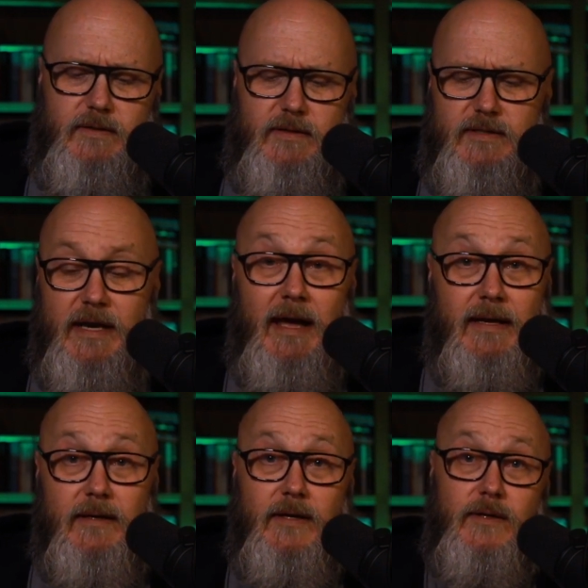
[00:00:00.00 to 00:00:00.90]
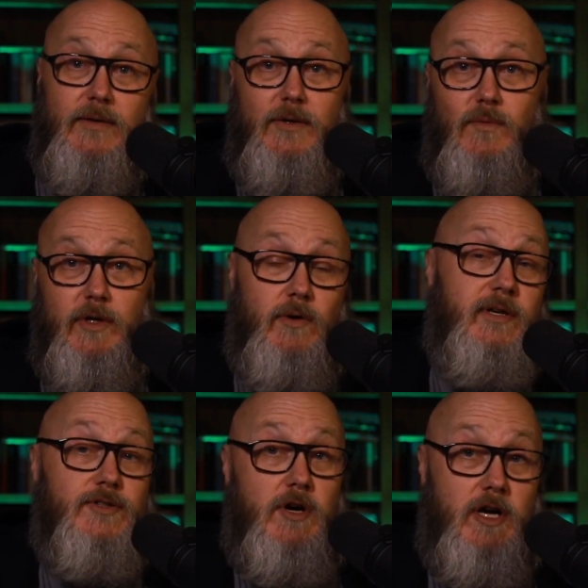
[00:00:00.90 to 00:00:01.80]
Tonight, we're going
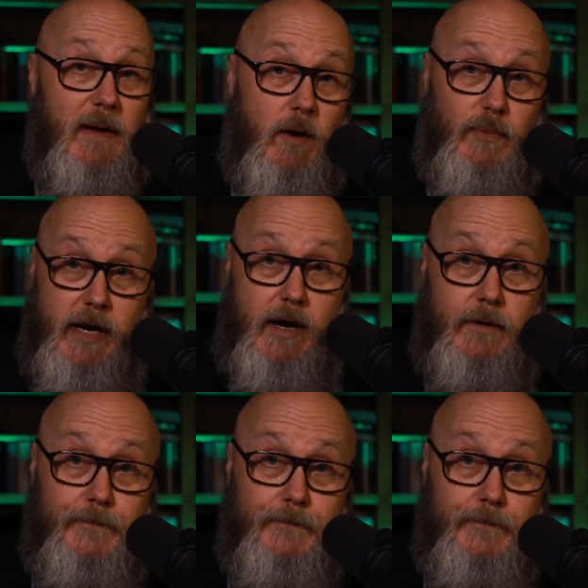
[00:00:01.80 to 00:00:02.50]
to talk about prayer,